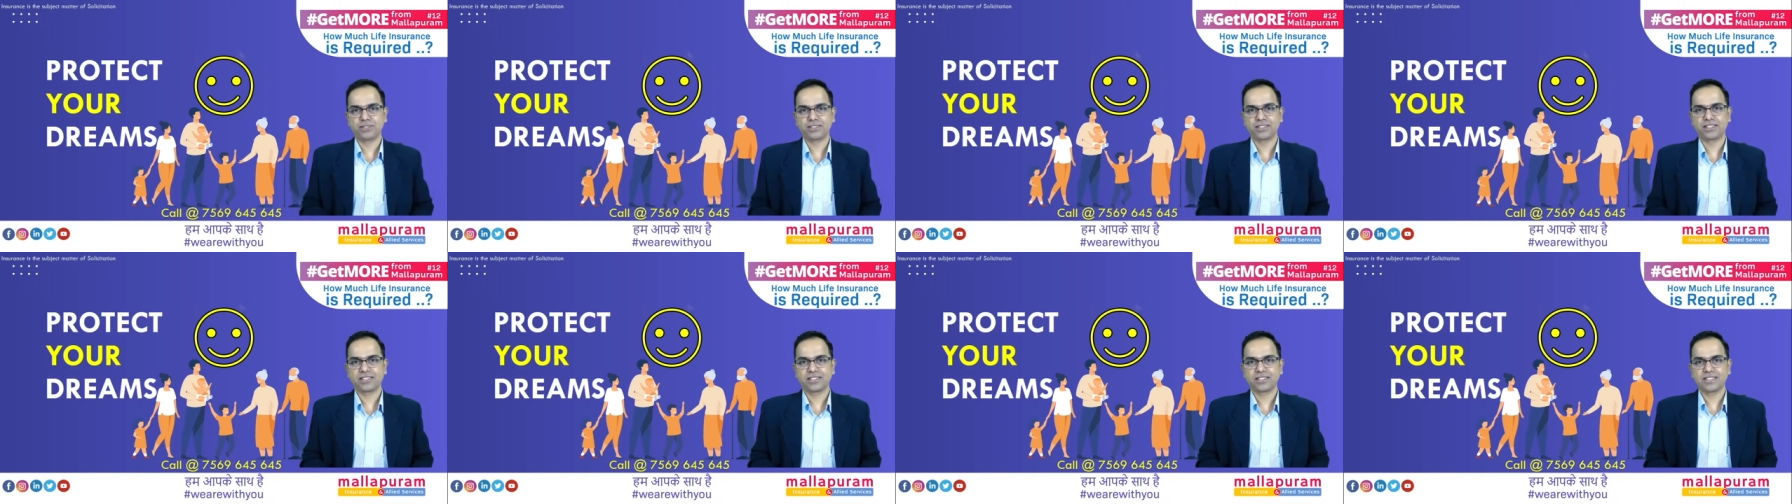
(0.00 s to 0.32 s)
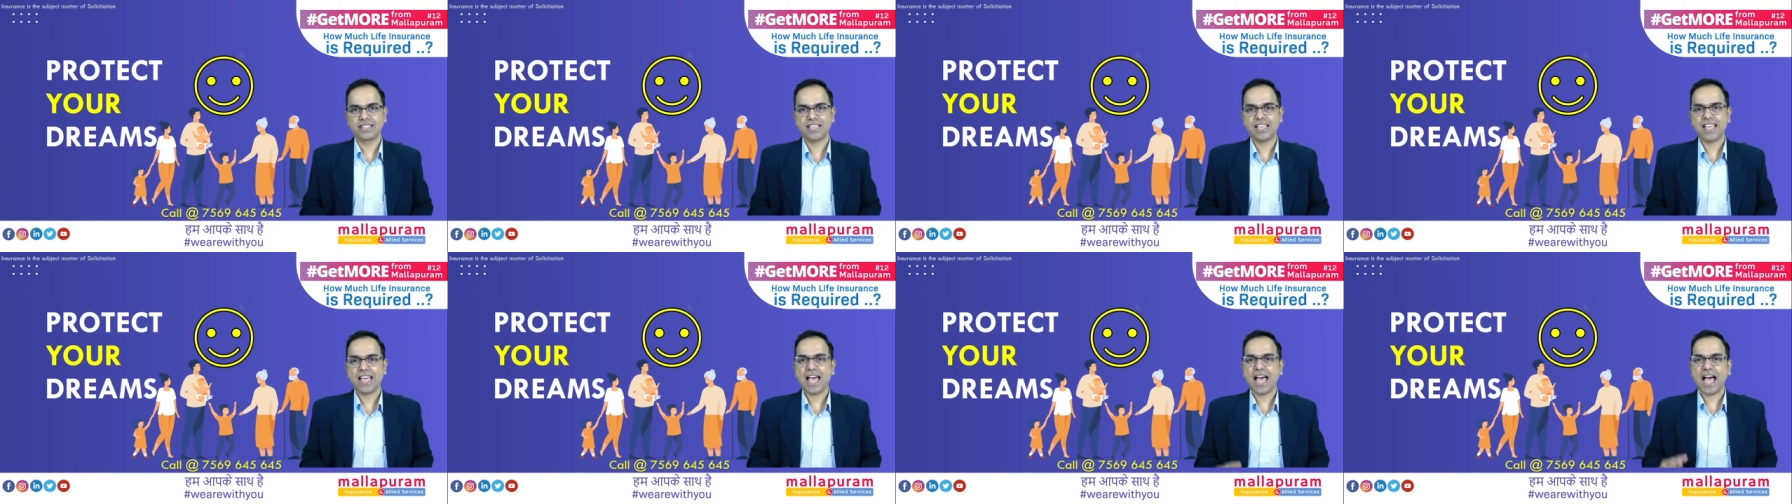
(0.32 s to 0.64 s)

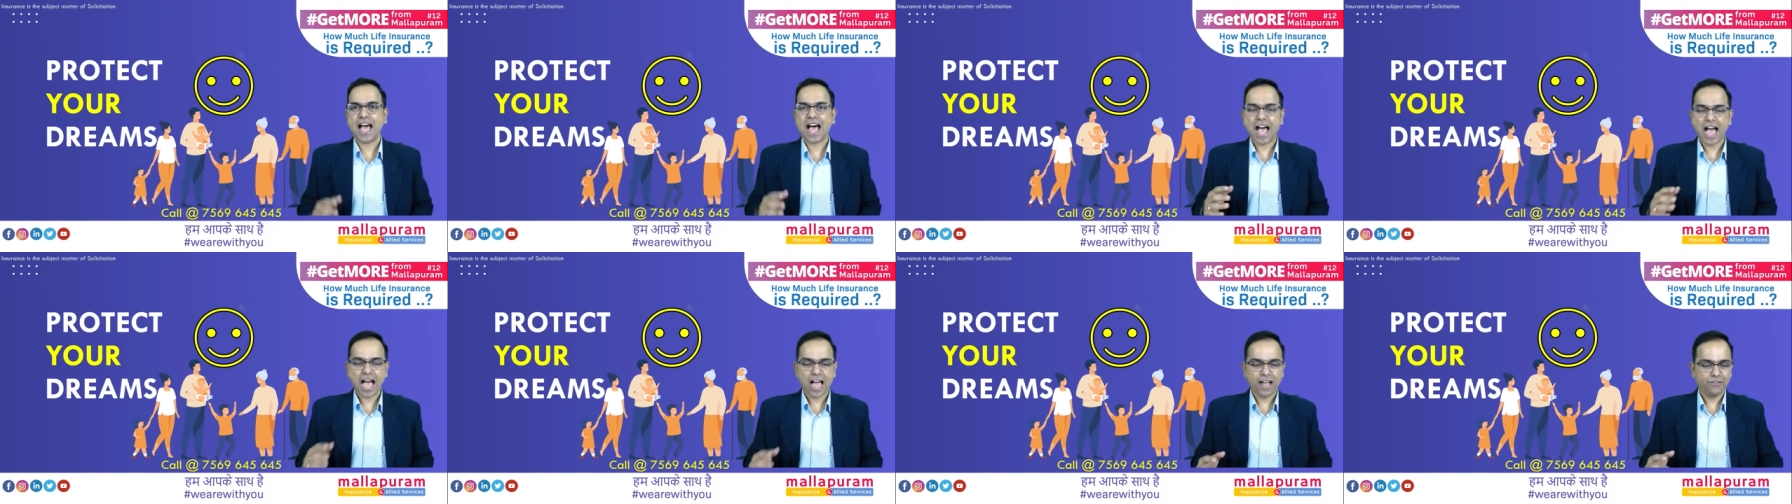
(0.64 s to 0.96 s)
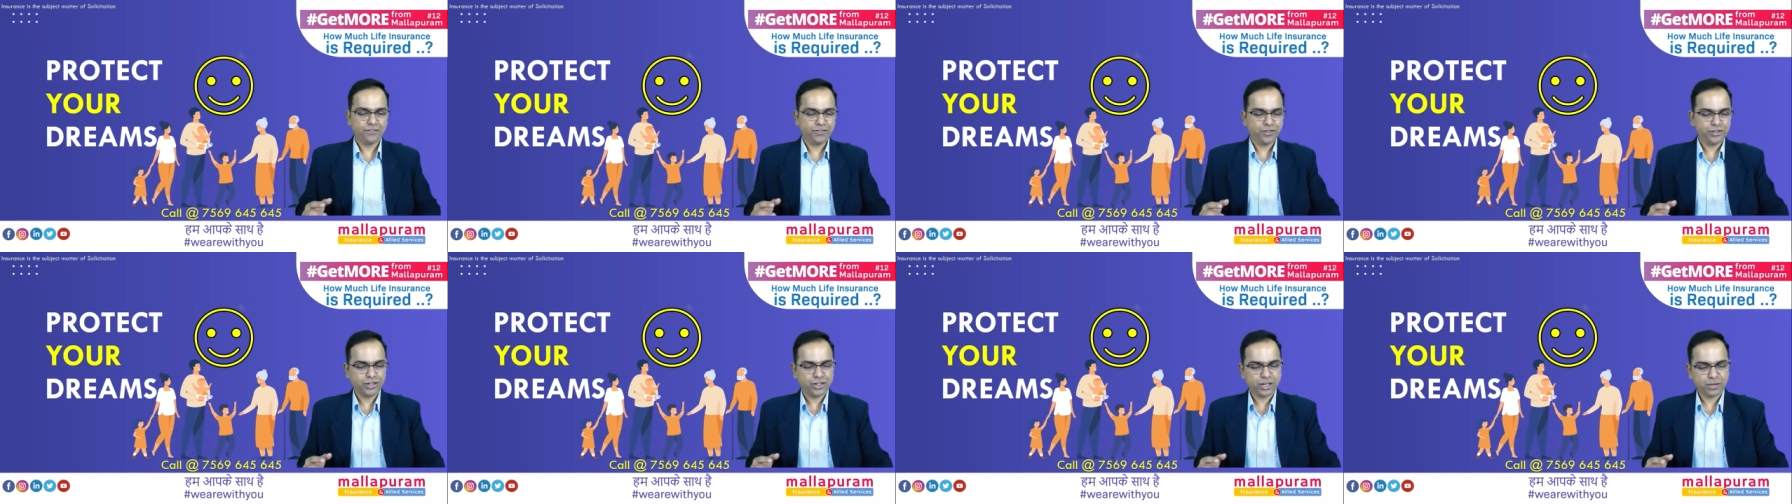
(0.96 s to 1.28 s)
have your
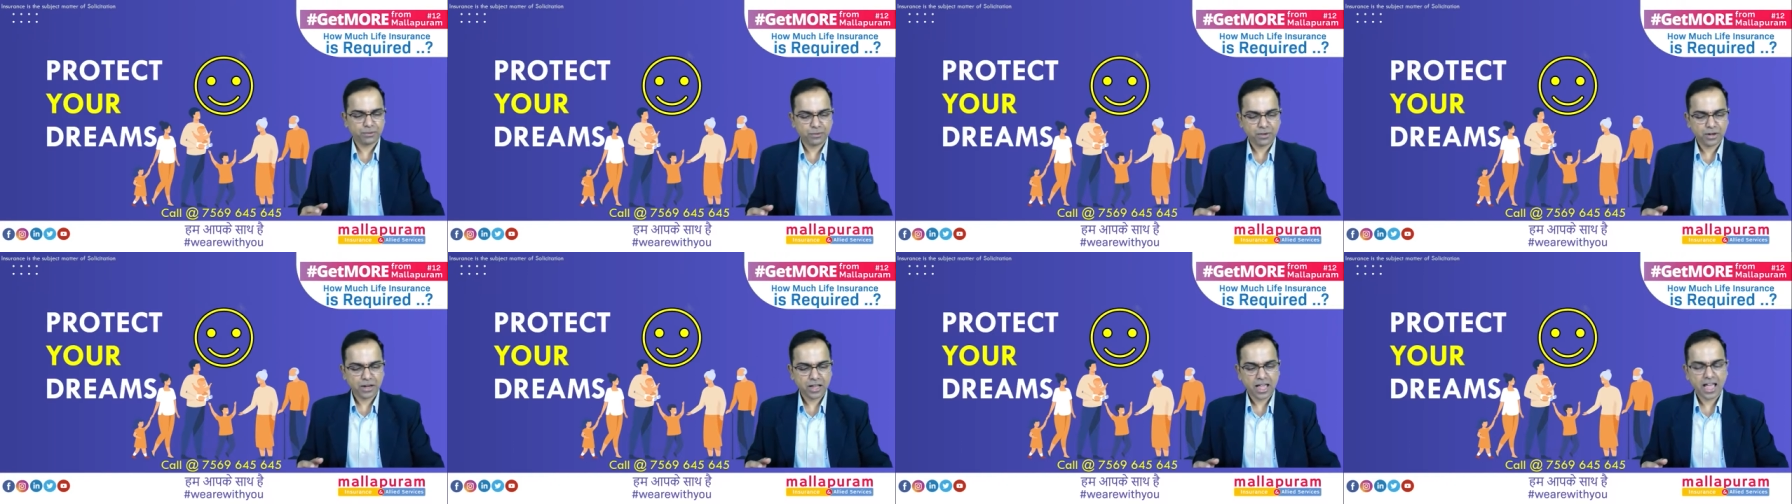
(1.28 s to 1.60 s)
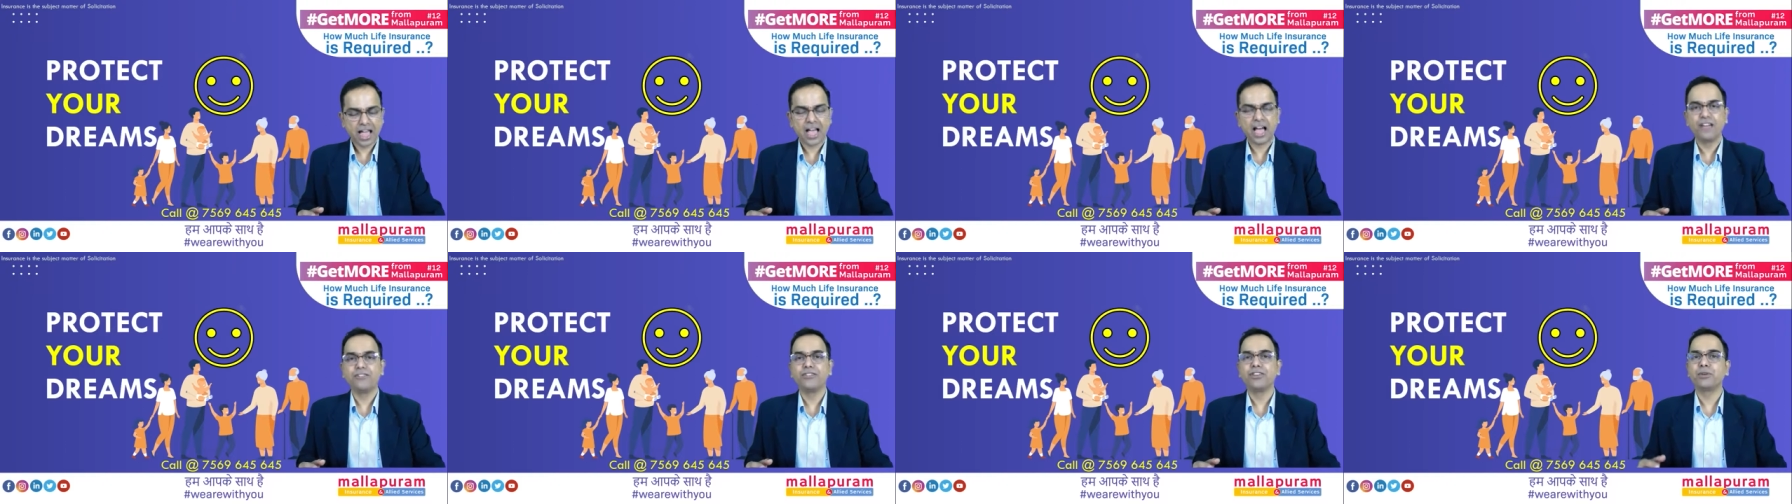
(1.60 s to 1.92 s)

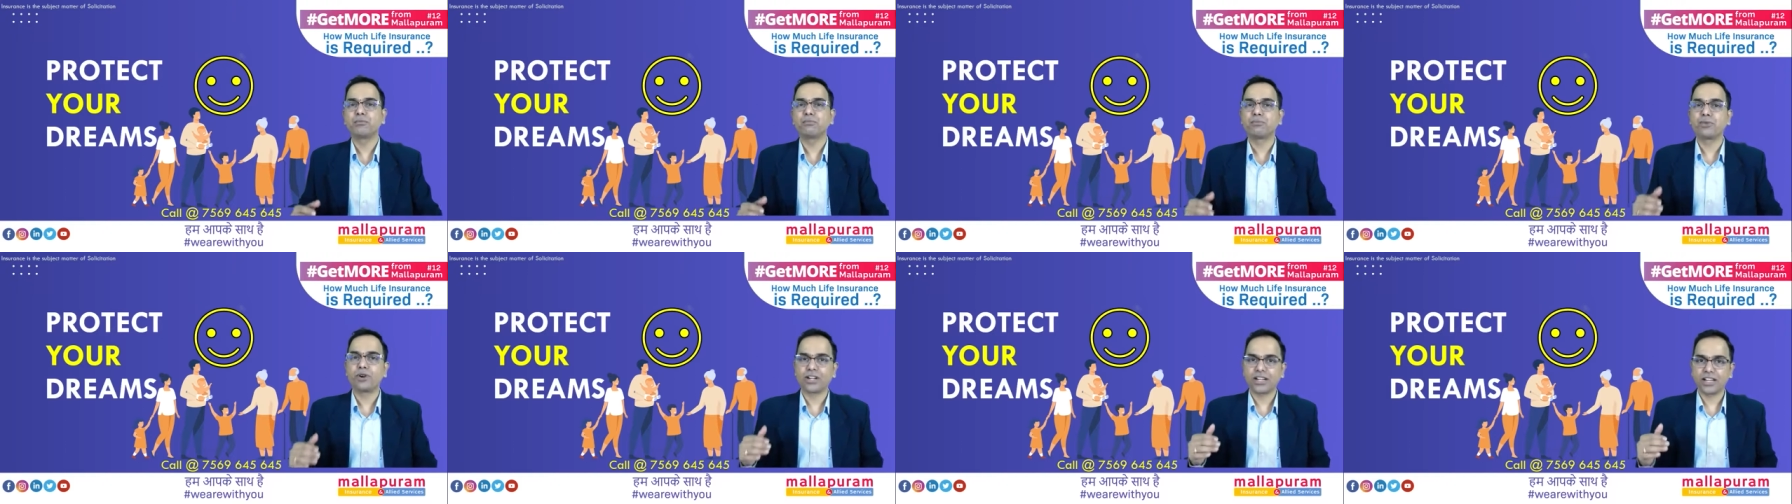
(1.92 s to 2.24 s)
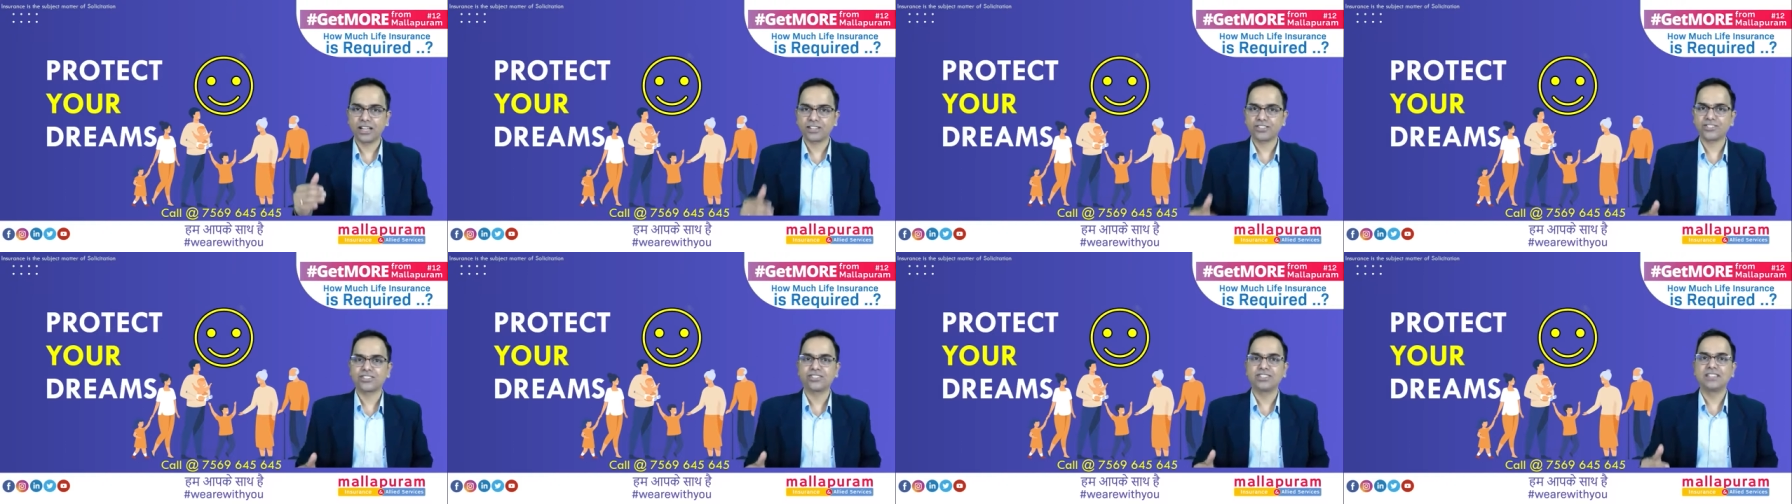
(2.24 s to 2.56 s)
protection
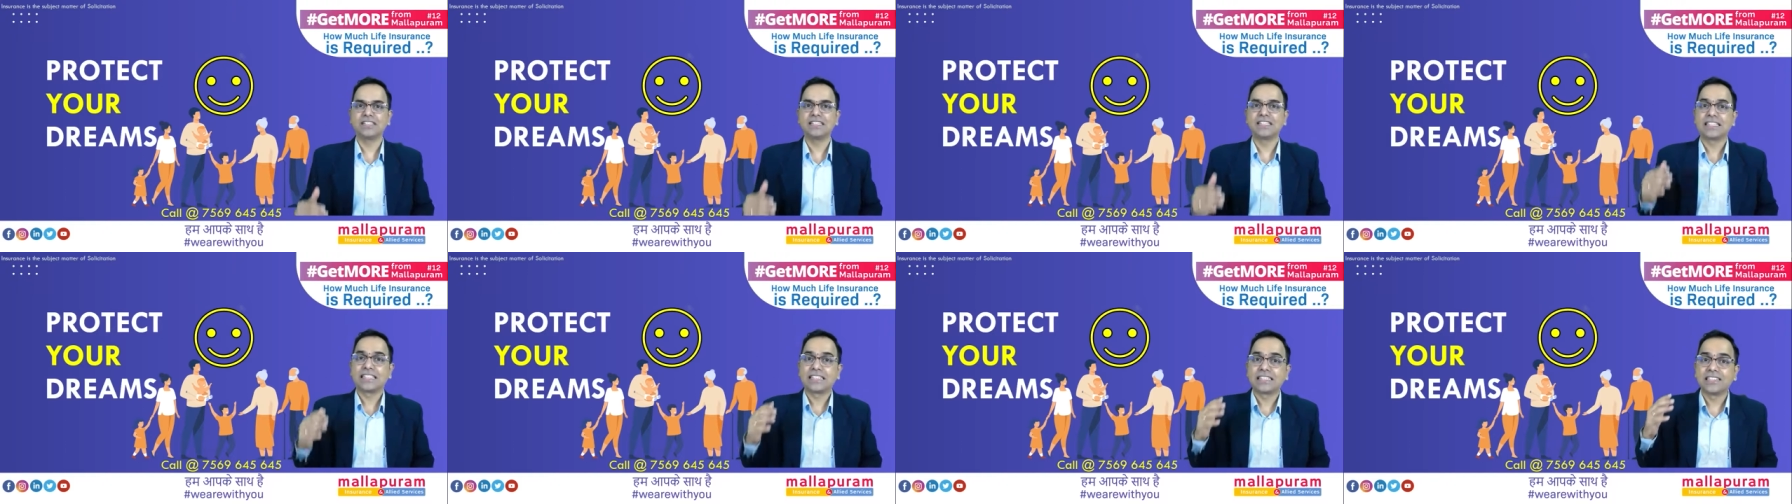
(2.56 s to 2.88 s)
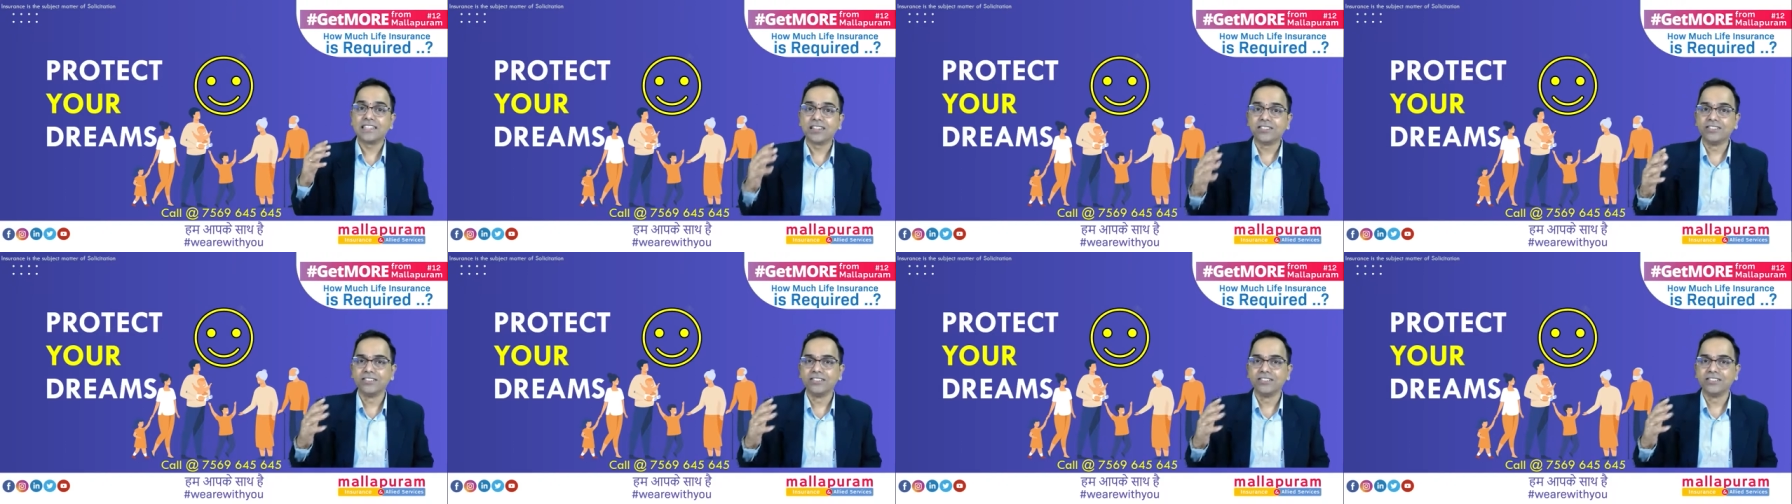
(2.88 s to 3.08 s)
covered,